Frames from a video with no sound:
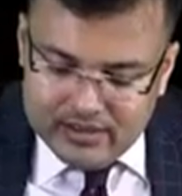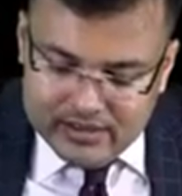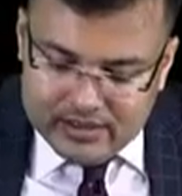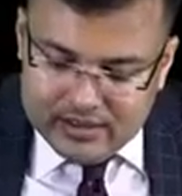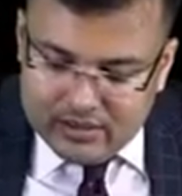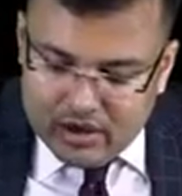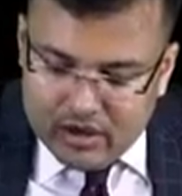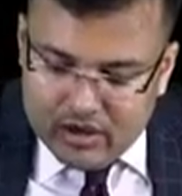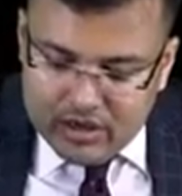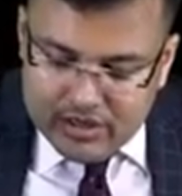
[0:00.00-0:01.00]
this is
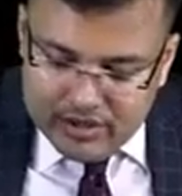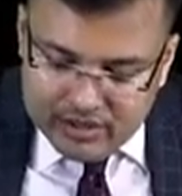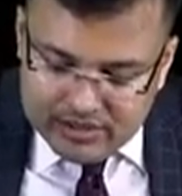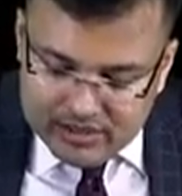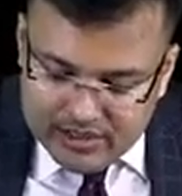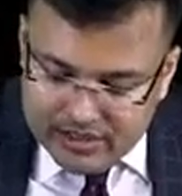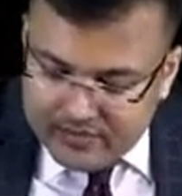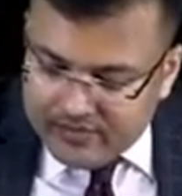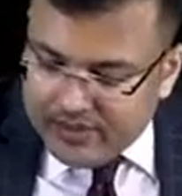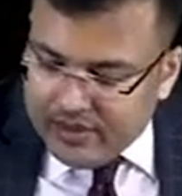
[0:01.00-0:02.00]
accordion sign.
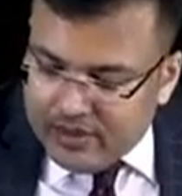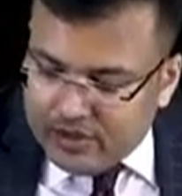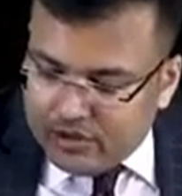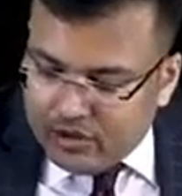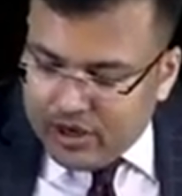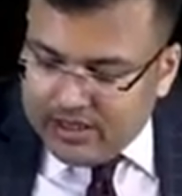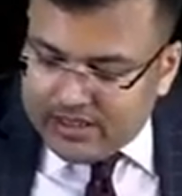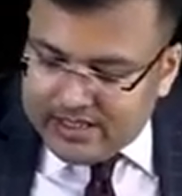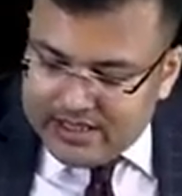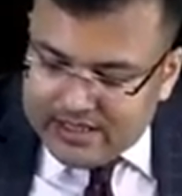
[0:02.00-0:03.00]
So on
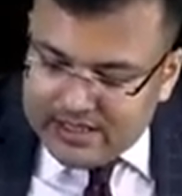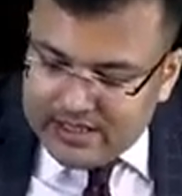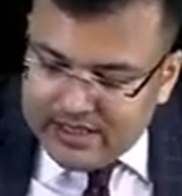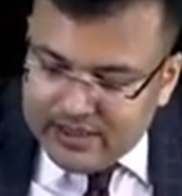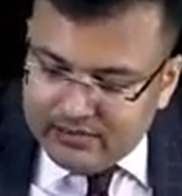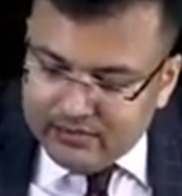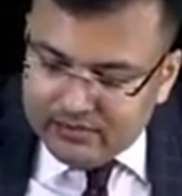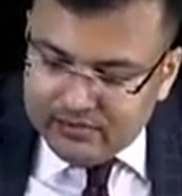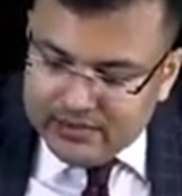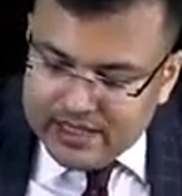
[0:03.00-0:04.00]
CCT,
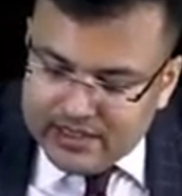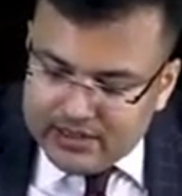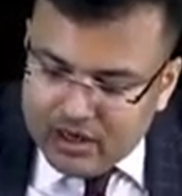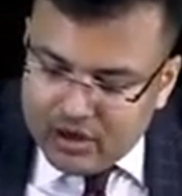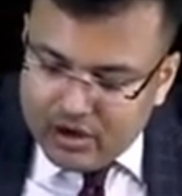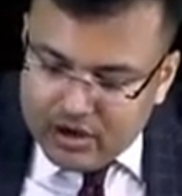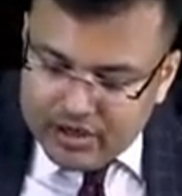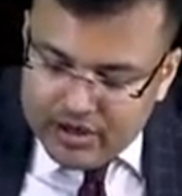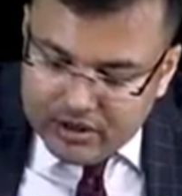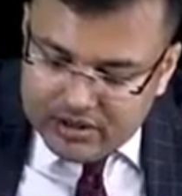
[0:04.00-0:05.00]
there is
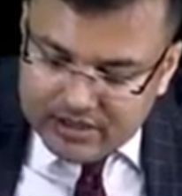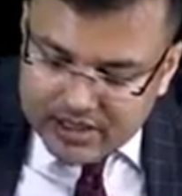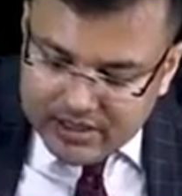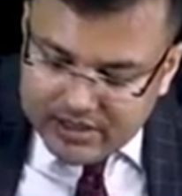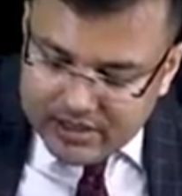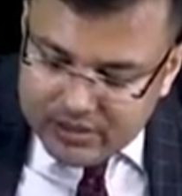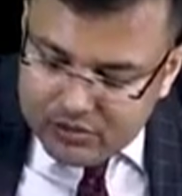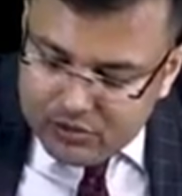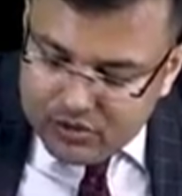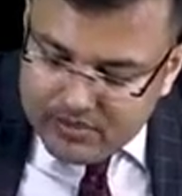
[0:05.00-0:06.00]
accordion sign. In
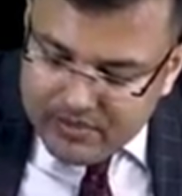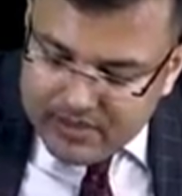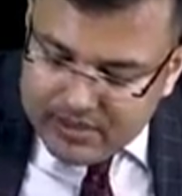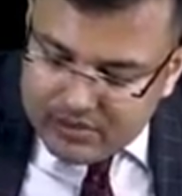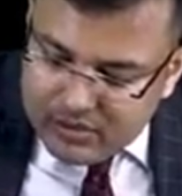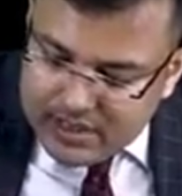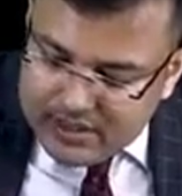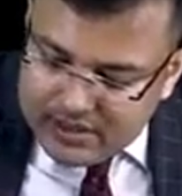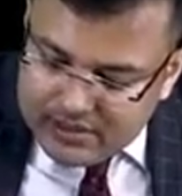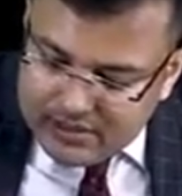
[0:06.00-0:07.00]
pseudomembranous
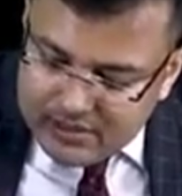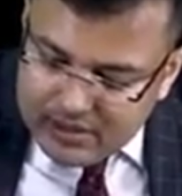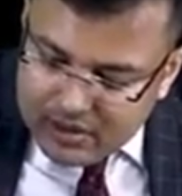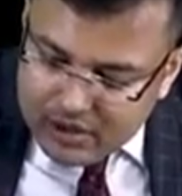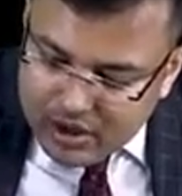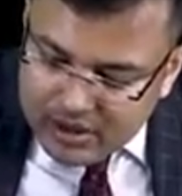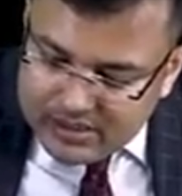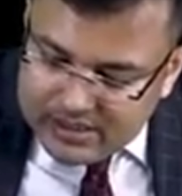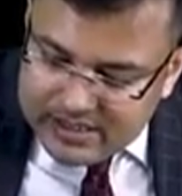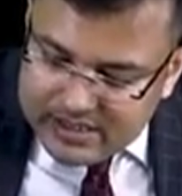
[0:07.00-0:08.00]
colitis,
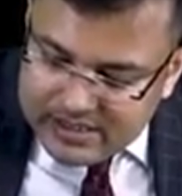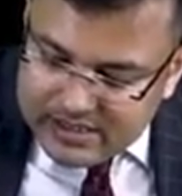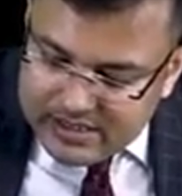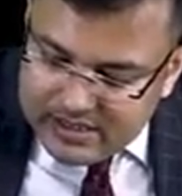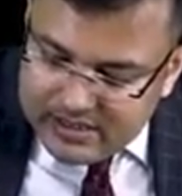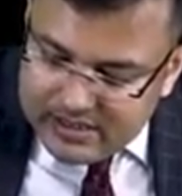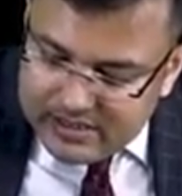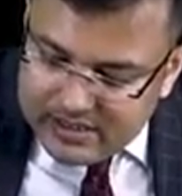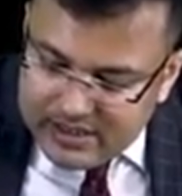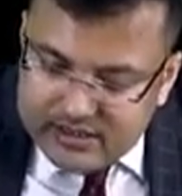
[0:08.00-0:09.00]
on CCT,
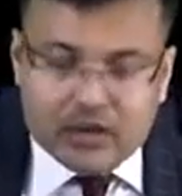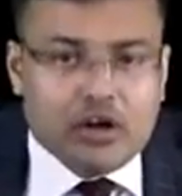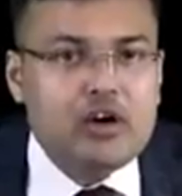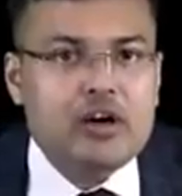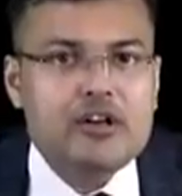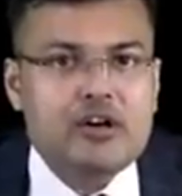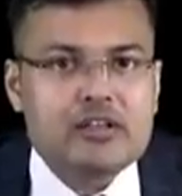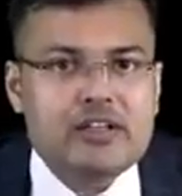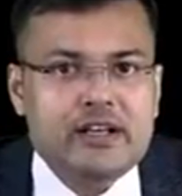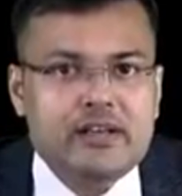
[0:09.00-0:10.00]
there is accordion
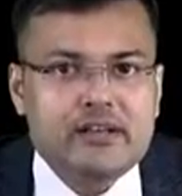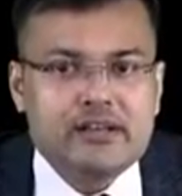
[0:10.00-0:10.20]
sign.